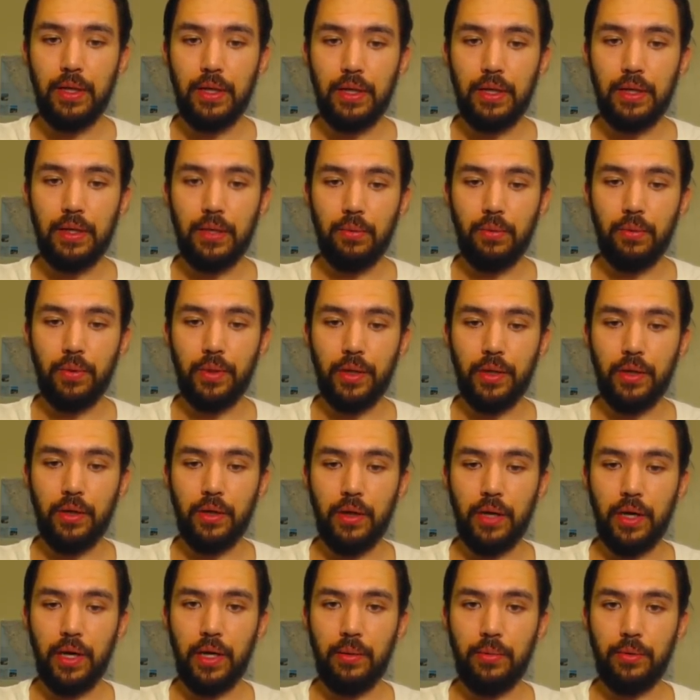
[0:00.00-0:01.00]
we
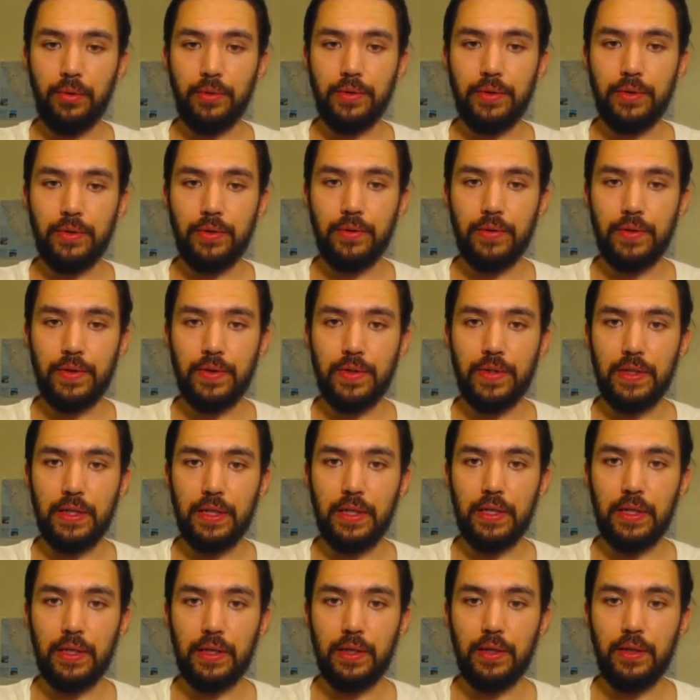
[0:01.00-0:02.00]
are able to
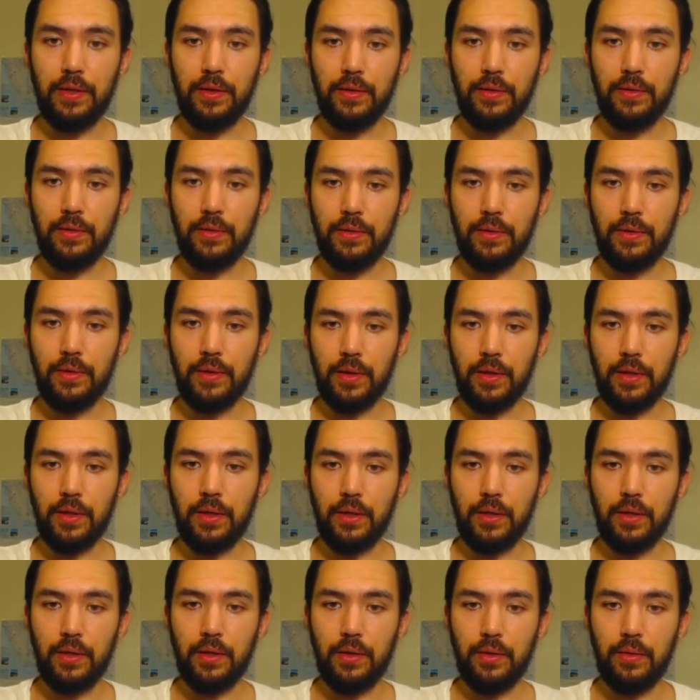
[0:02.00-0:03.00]
see
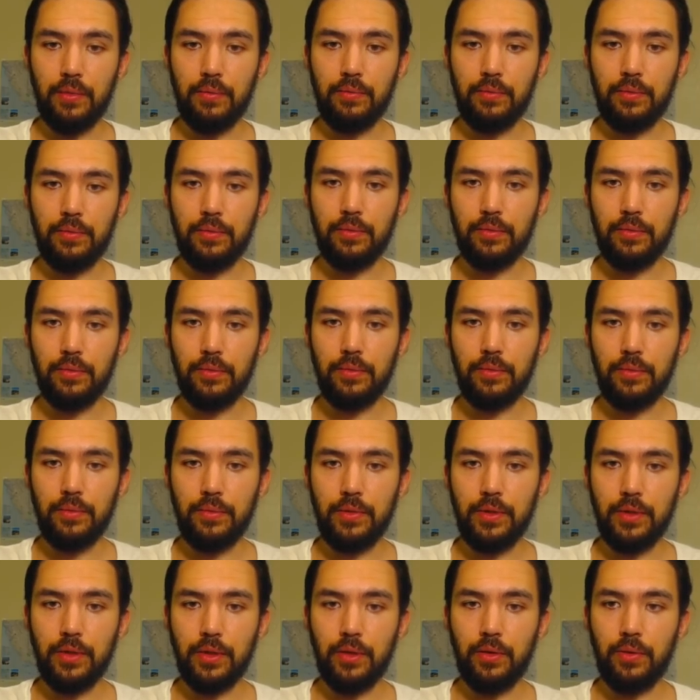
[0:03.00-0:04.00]
important
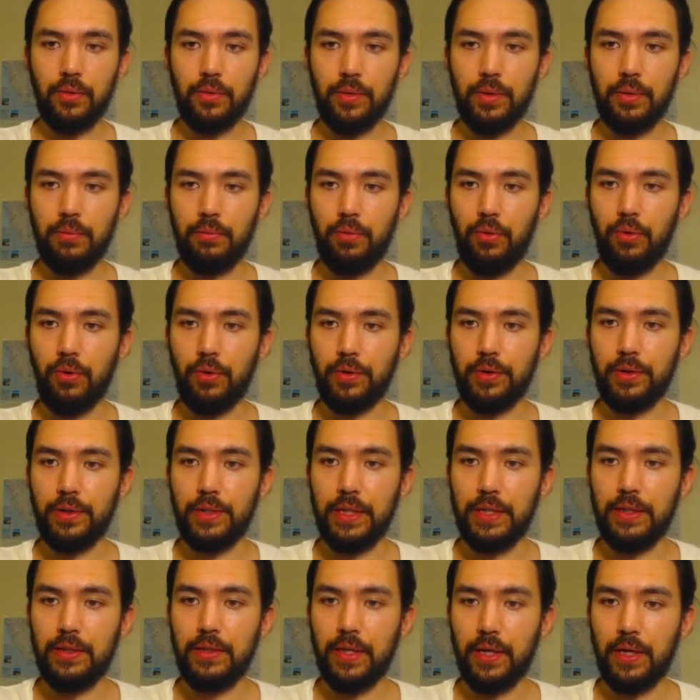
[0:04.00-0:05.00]

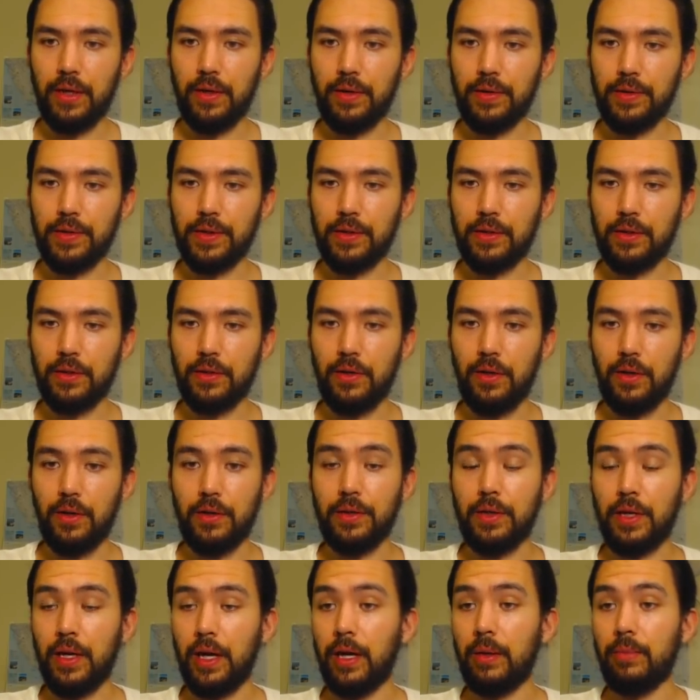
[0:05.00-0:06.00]
details like the
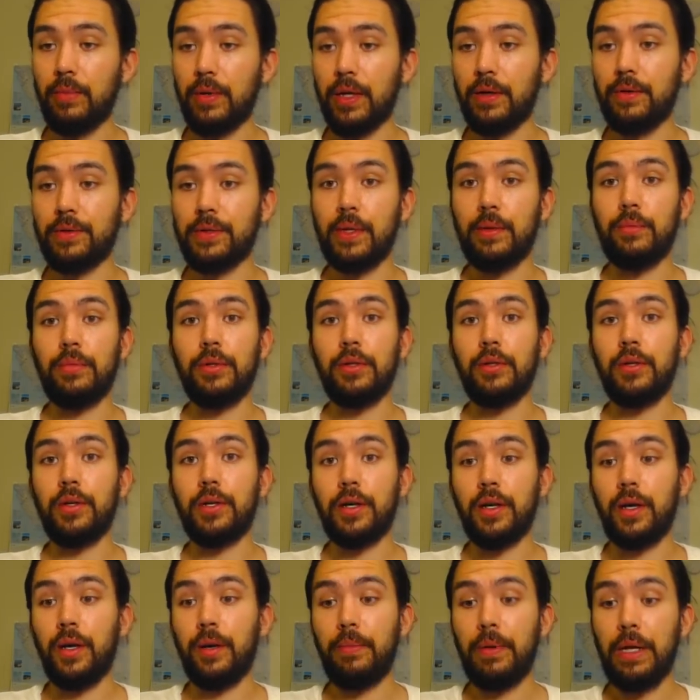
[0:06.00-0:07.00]
card name, and I was able to
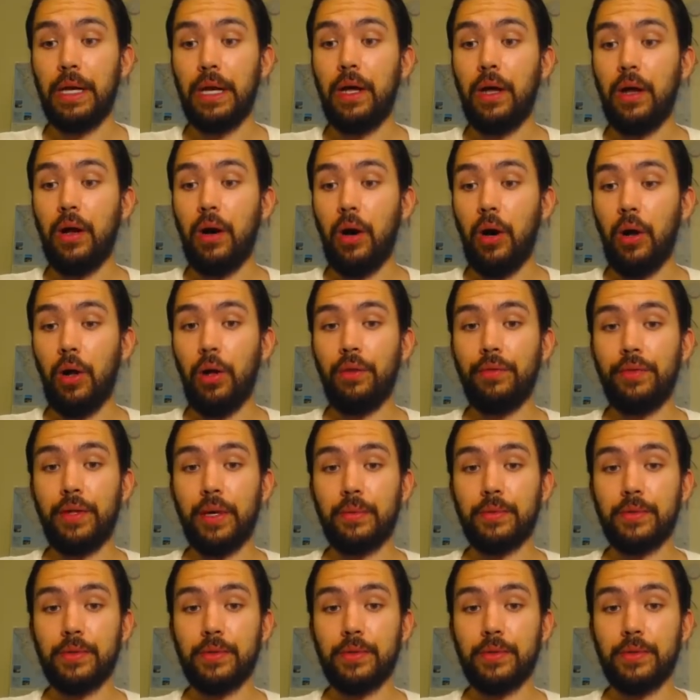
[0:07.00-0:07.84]
look up all of them. So